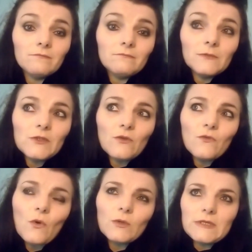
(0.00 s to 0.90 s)
sort
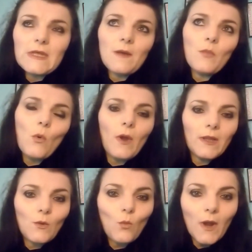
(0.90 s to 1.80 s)
of got to that
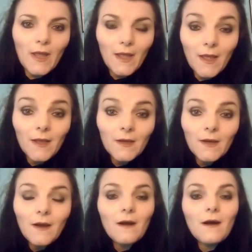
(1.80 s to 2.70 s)
point where
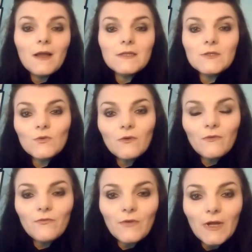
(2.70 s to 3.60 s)
I'd sort
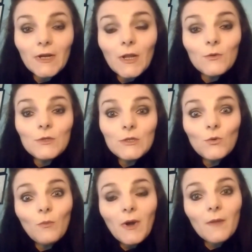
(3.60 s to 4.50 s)
of unloaded
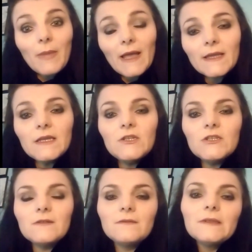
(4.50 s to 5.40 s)
all my
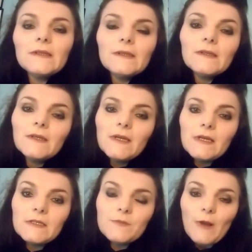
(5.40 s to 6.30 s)
baggage and
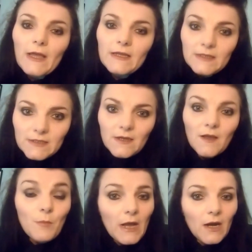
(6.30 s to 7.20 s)
explained
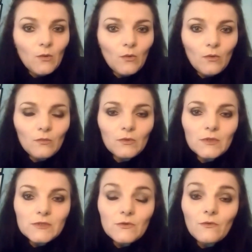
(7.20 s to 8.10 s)
about
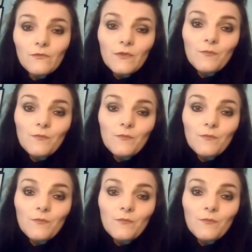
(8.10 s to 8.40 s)
sort of the